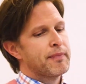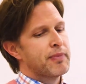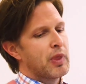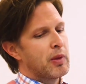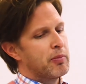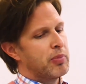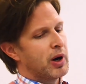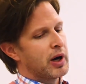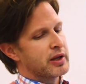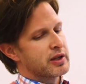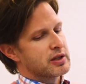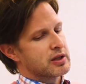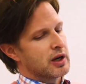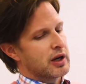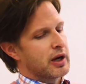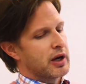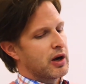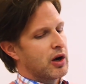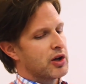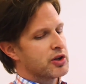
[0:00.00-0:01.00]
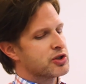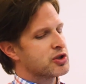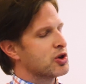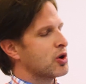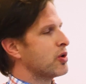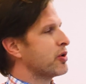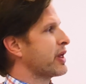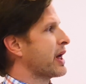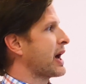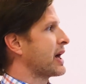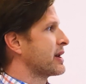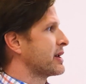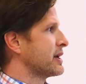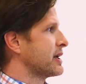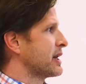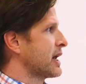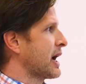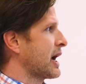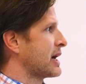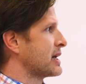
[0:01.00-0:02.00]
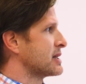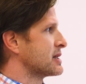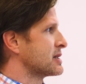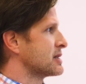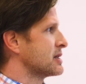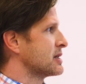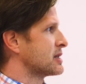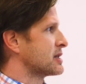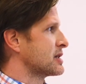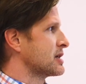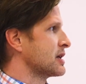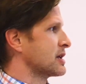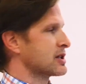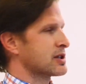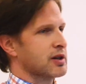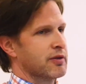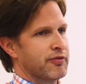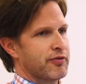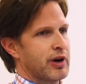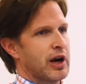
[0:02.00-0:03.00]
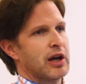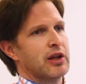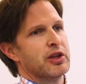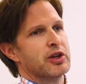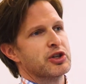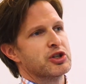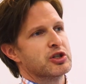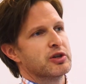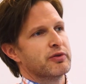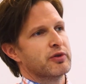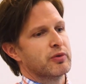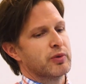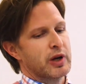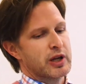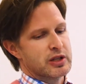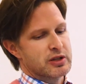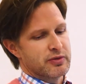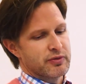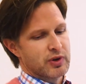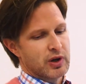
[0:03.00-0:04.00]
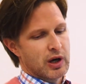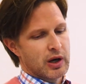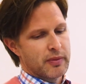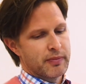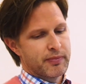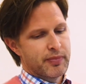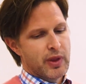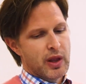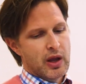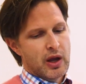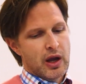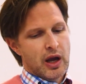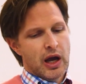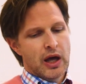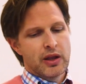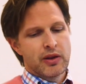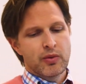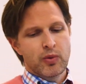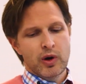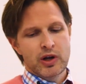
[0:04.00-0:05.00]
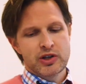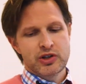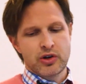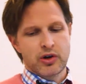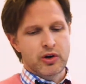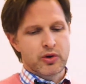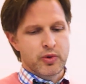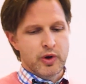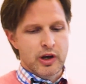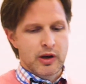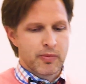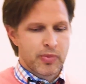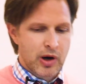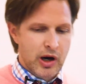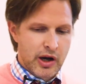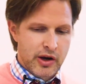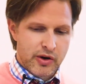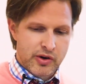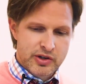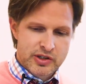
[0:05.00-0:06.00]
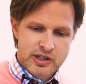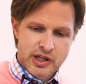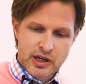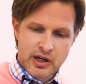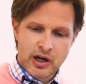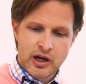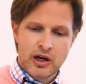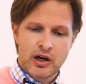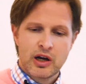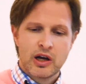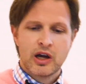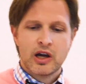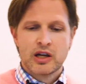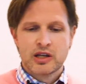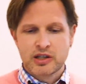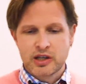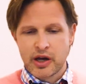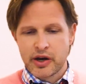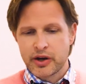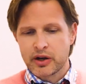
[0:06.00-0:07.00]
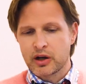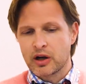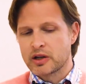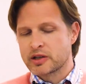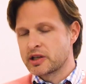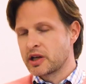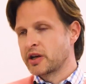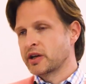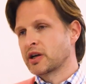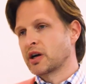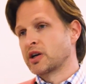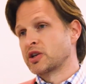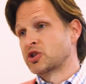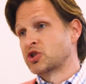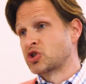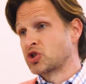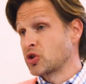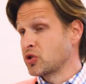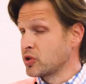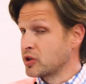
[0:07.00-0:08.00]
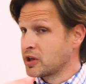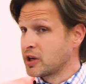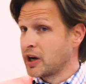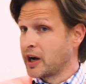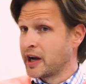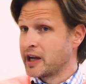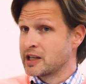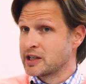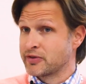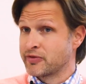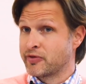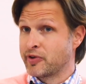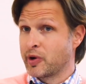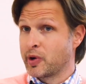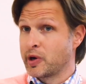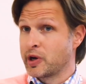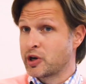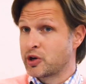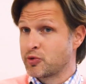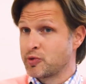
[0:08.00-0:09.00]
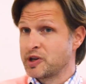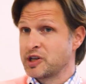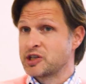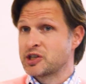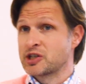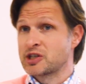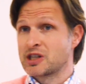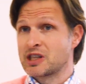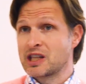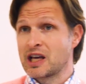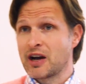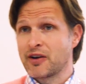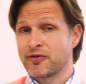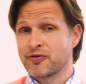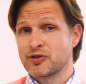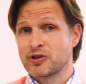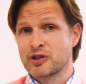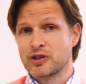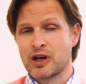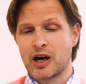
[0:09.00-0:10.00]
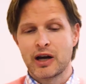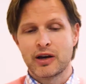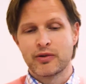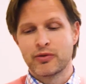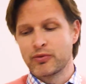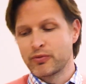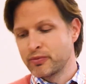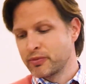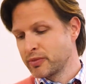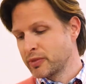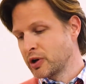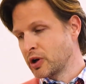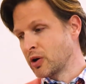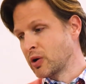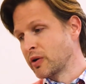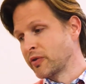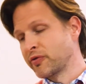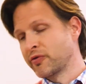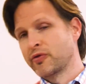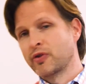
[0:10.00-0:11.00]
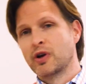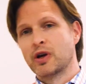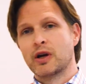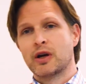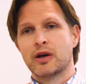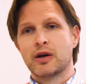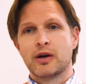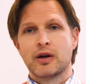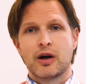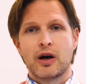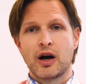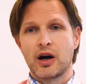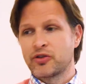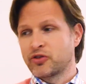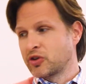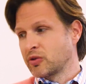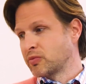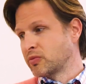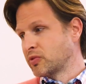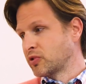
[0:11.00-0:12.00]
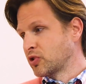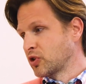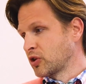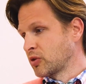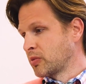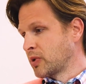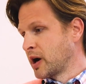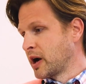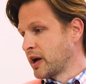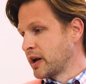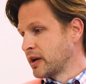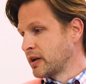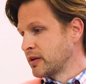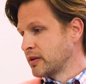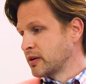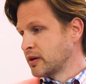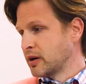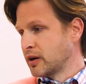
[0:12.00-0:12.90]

but also that it's seen as a violation of the rights of God. And the ones that are agreed upon are zina, sariqa. Sariqa is certain kinds of very egregious theft. Not, if Asim took my